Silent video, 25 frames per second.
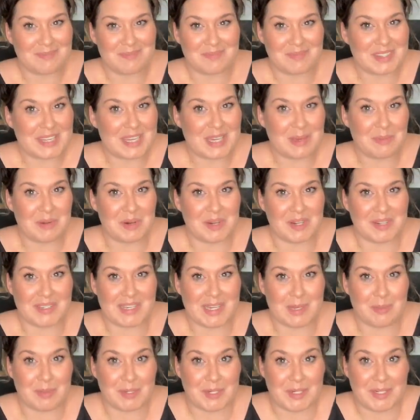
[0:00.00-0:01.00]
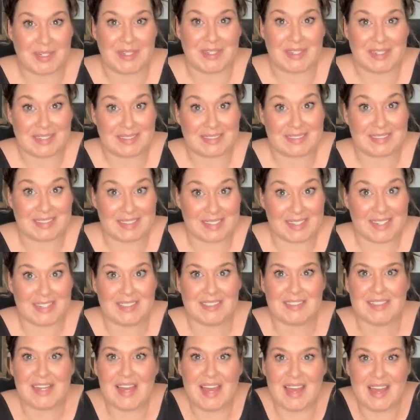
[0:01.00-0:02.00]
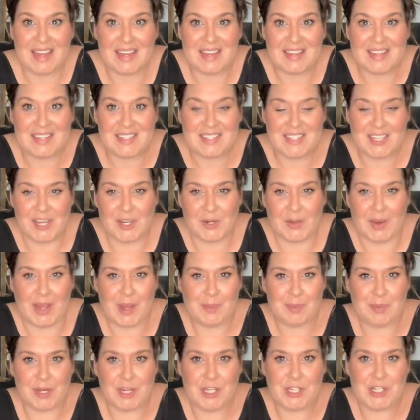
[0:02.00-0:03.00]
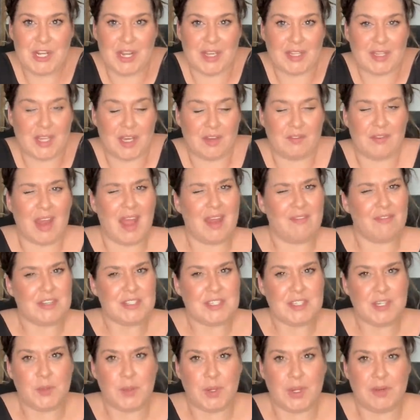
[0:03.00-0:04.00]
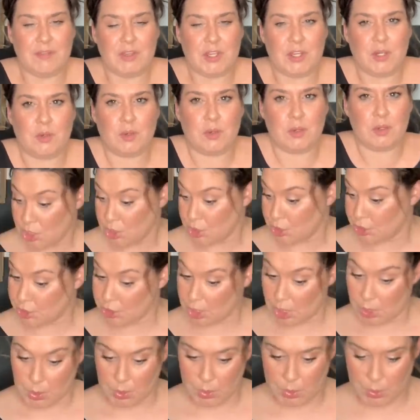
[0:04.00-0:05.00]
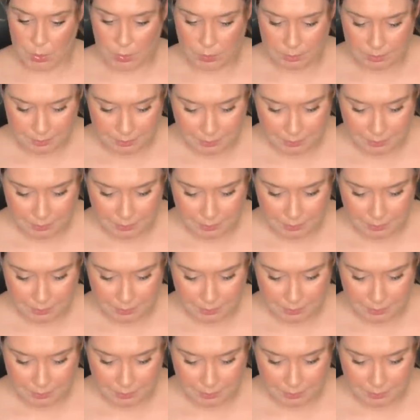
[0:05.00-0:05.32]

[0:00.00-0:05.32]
keep on keeping on, I'll tell you. So I appreciate and love every single one of you. Sure.